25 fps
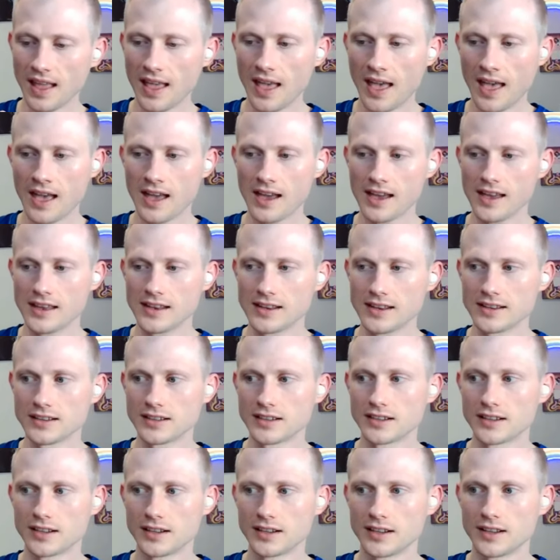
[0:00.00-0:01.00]

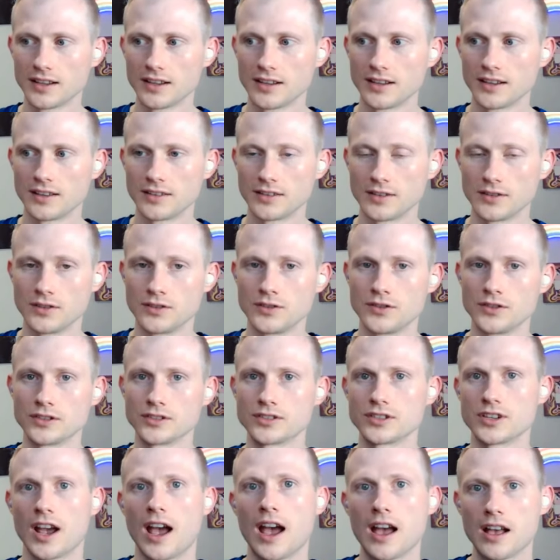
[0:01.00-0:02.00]
and your
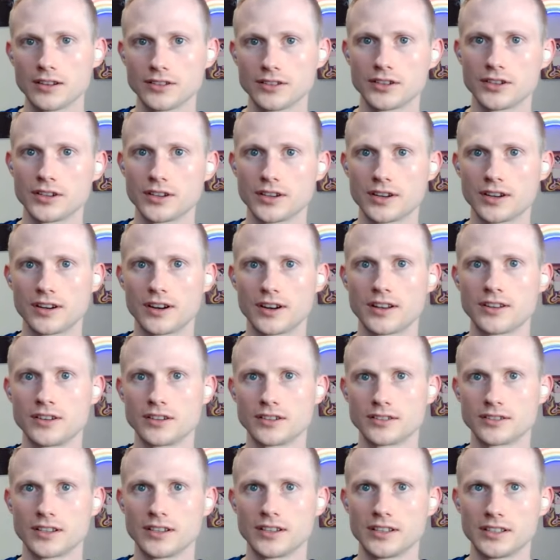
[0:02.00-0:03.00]
childhood, your
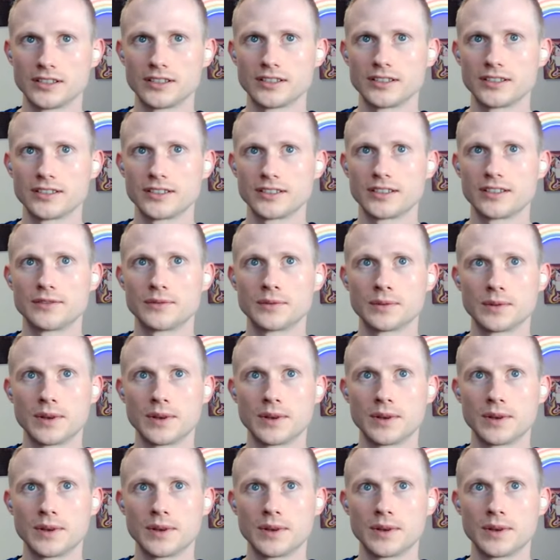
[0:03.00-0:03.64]
adulthood.